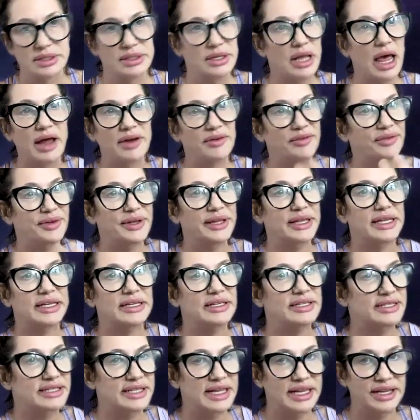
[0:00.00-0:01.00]
not feeling
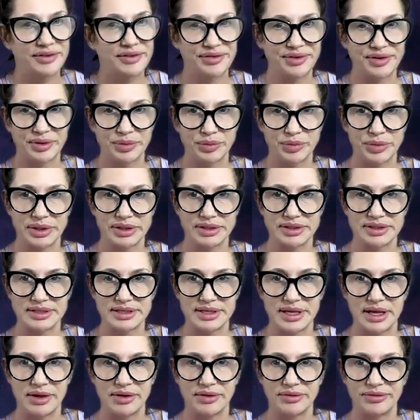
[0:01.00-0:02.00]
safe in
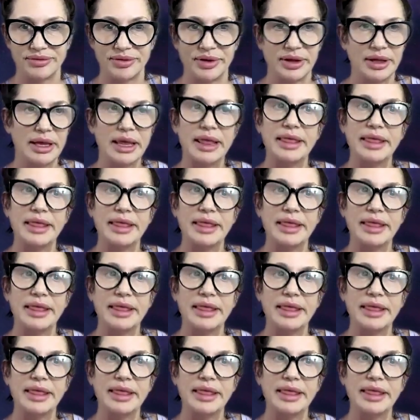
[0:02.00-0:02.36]
oneself.